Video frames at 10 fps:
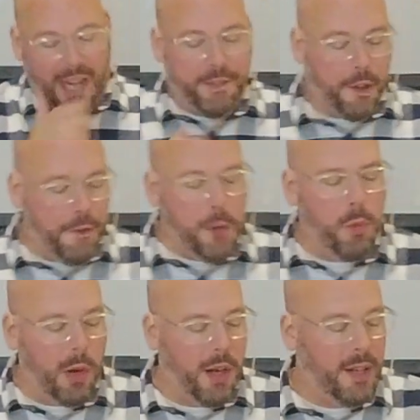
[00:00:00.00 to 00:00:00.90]
After a few
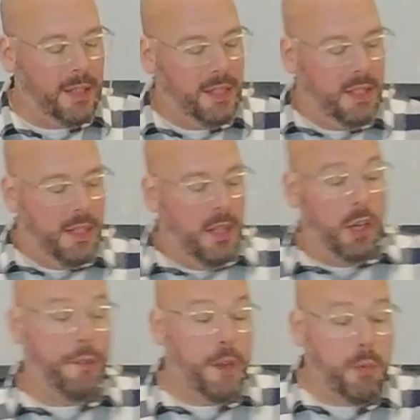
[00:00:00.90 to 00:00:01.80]

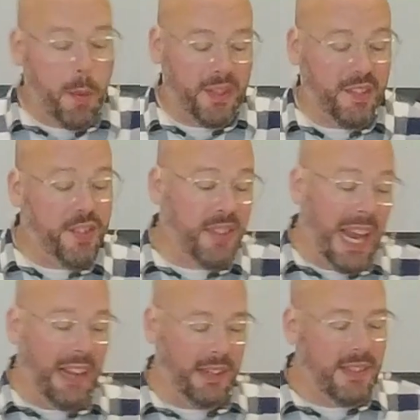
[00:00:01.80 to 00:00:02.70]
moments of
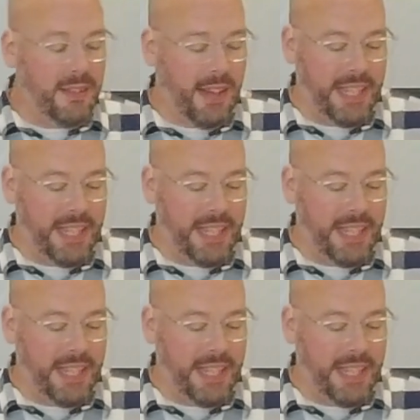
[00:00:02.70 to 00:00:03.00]
silence,